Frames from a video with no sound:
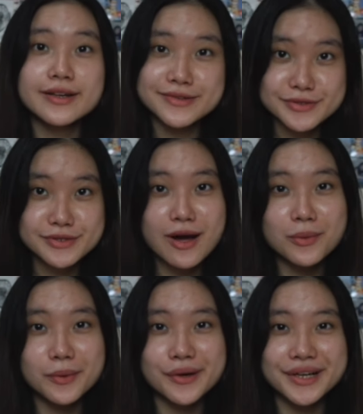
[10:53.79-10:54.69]
and
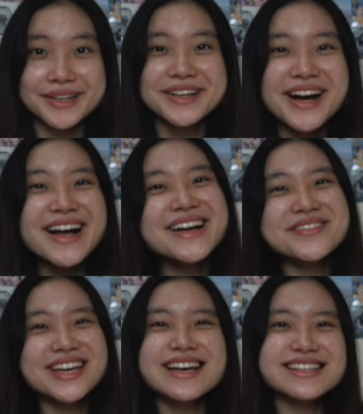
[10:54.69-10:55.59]
not worry
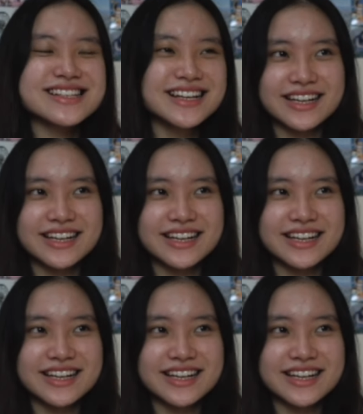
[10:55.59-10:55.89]
because